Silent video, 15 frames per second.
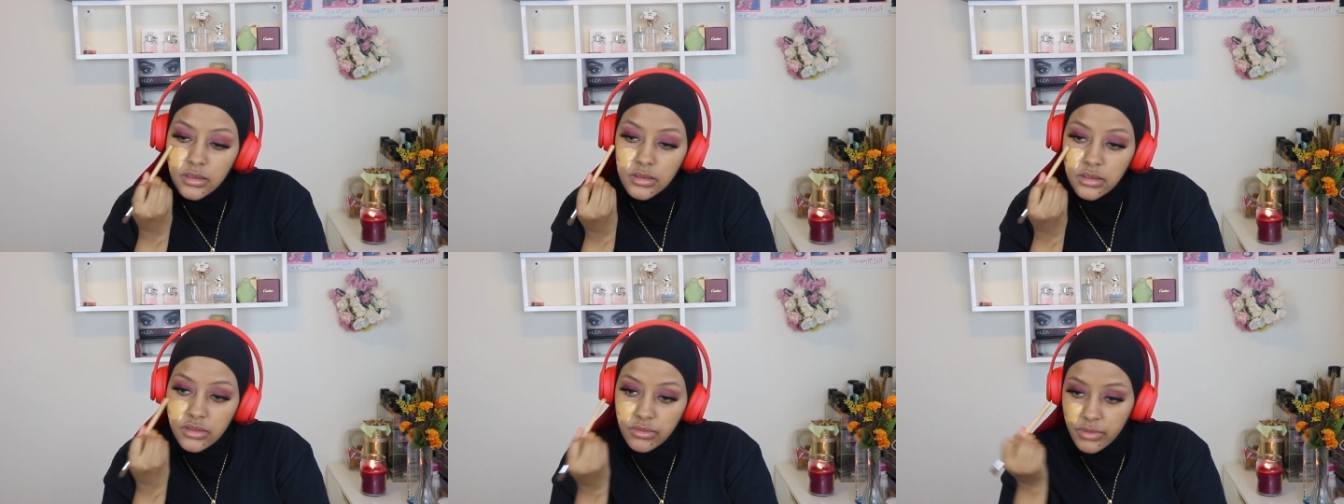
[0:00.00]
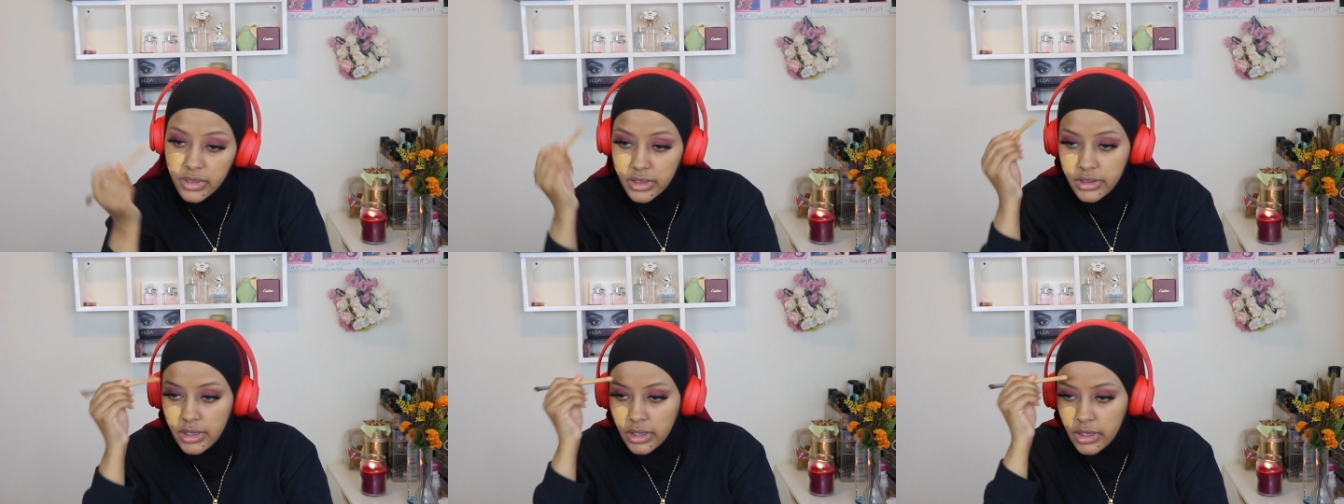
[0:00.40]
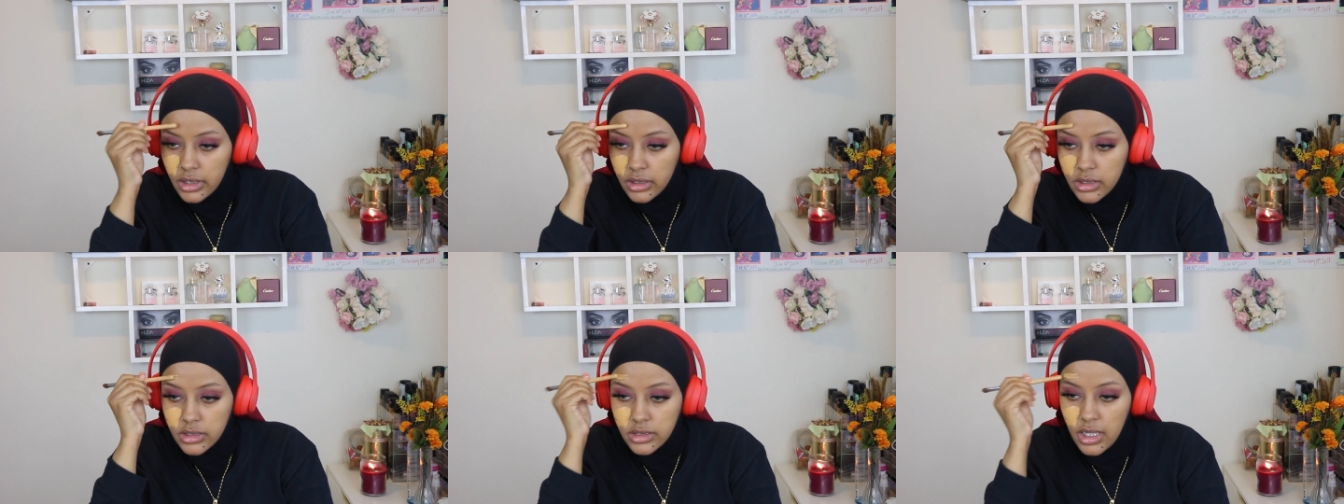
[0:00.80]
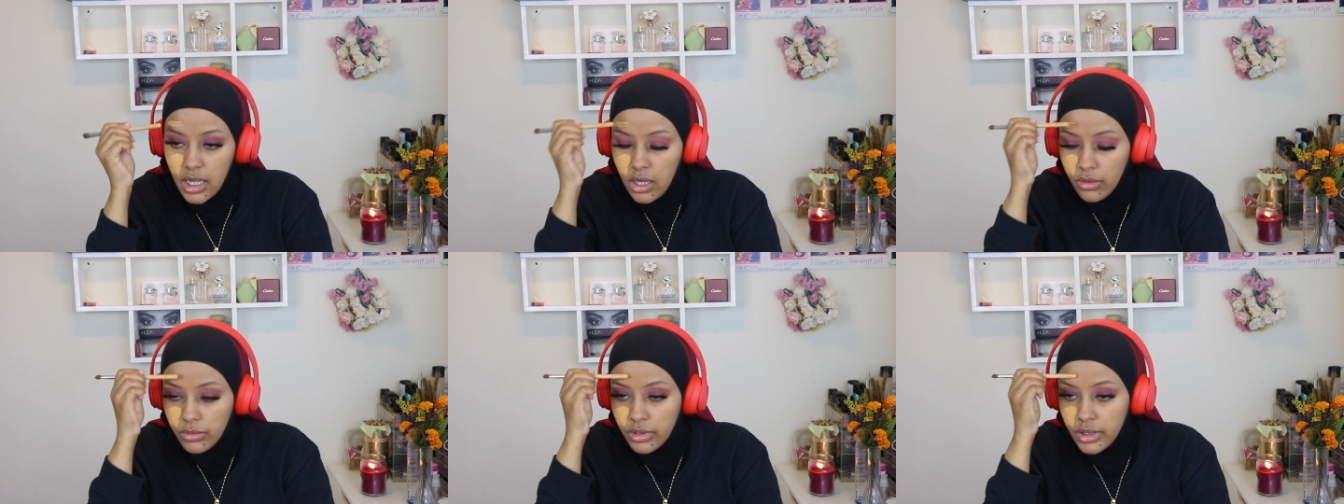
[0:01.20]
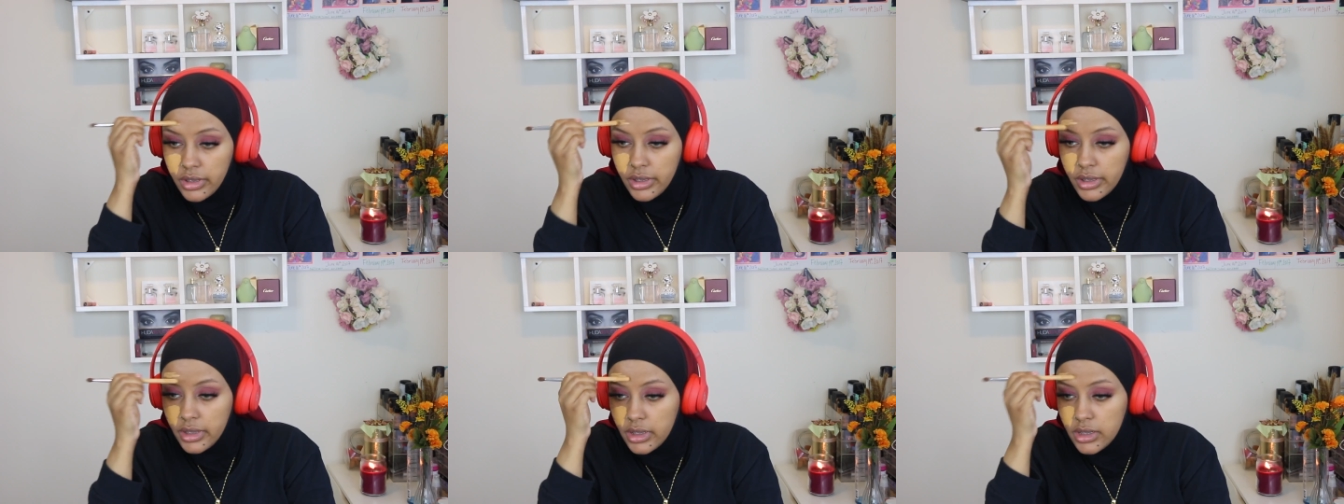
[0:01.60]
it's ridiculous how
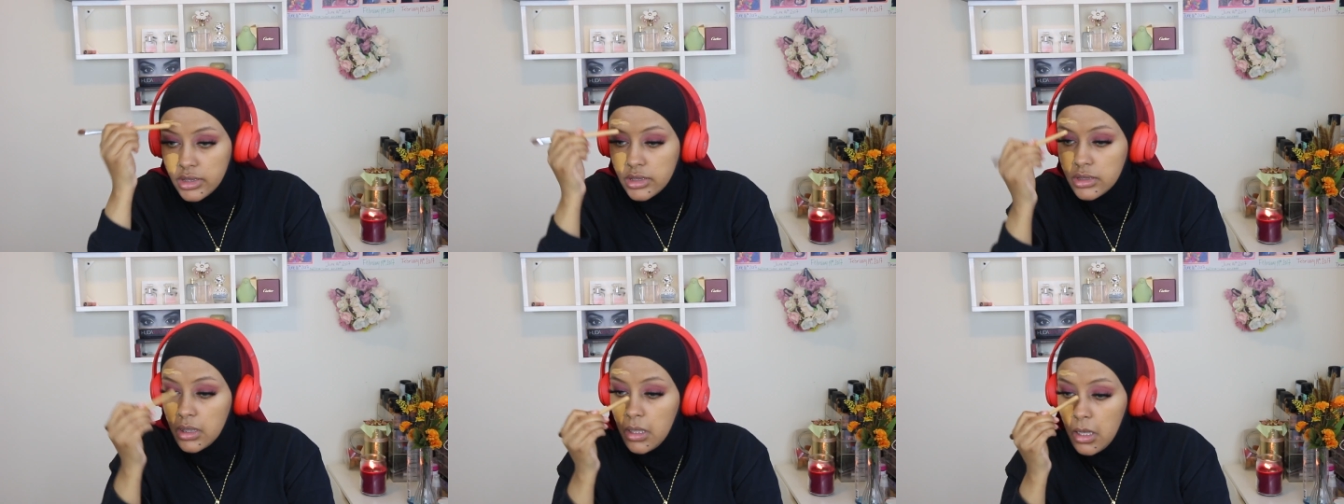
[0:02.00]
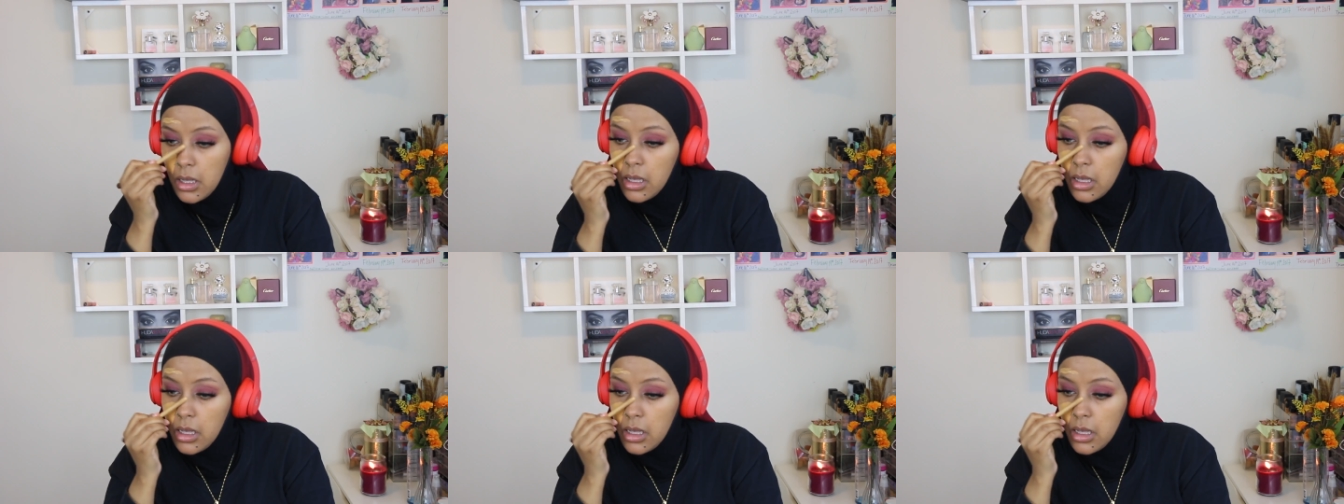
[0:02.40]
good it is.